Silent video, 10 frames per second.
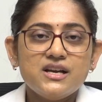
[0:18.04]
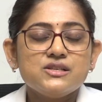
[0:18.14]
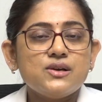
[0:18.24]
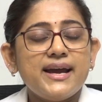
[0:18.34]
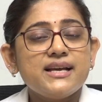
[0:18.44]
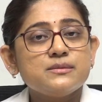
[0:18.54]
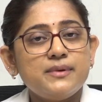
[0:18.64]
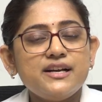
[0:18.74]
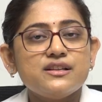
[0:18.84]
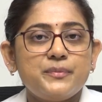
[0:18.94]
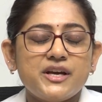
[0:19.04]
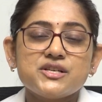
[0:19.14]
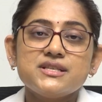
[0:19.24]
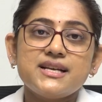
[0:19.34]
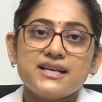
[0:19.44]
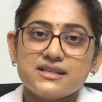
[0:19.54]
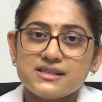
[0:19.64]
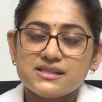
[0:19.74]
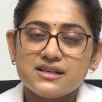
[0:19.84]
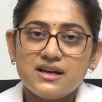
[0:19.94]
So I explain to the patients like
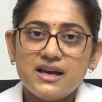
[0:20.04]
this.